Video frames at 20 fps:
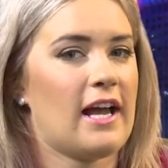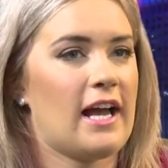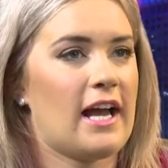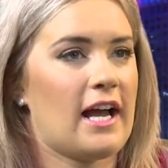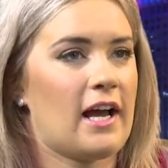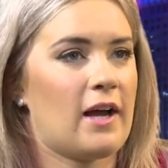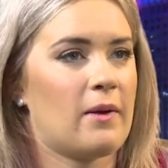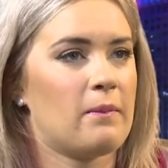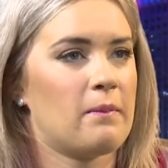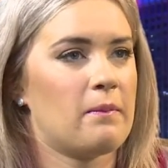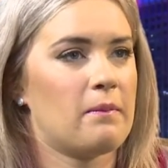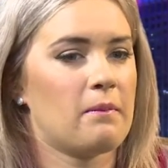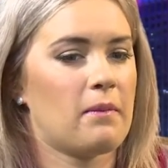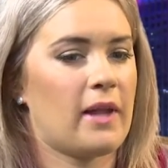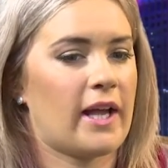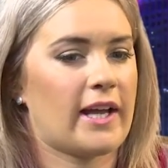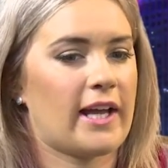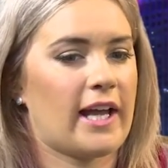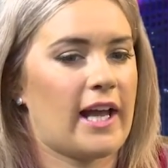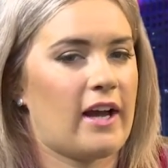
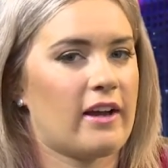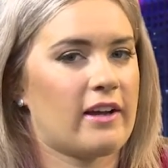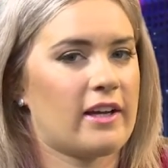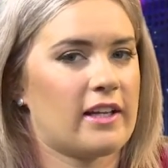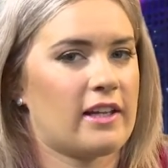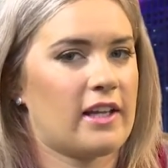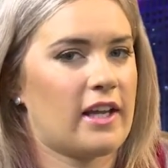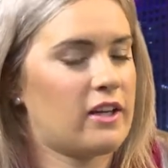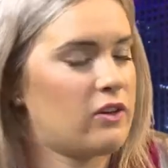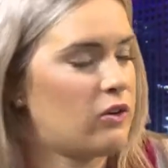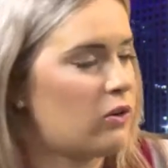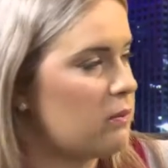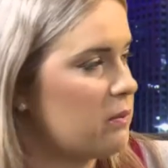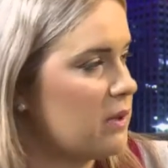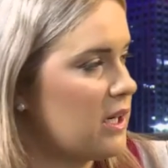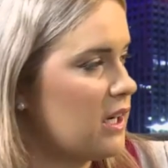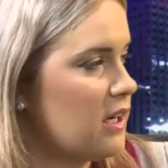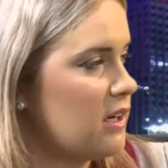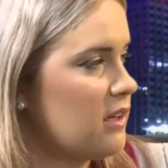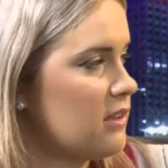Like how can they not
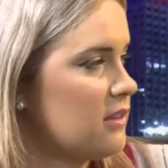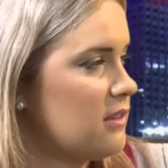be?